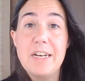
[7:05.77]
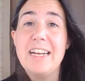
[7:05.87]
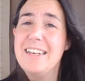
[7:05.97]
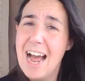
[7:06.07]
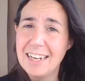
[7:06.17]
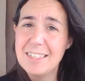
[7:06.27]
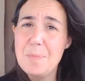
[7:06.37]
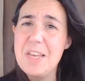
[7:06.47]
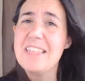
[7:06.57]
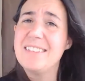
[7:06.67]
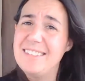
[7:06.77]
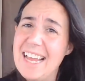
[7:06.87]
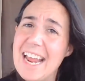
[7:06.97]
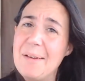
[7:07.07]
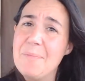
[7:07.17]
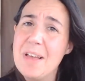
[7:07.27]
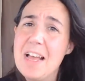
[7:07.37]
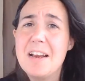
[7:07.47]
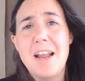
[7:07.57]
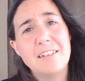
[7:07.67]
not to be the same,
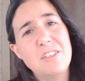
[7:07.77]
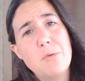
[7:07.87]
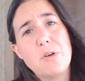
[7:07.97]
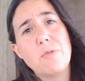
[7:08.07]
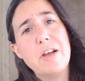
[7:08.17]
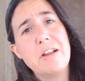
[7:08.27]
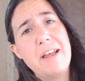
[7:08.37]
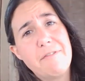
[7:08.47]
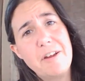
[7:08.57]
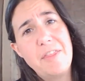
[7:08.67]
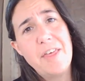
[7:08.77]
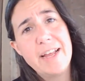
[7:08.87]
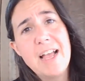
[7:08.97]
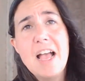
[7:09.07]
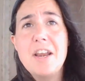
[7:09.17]
not to agree on everything,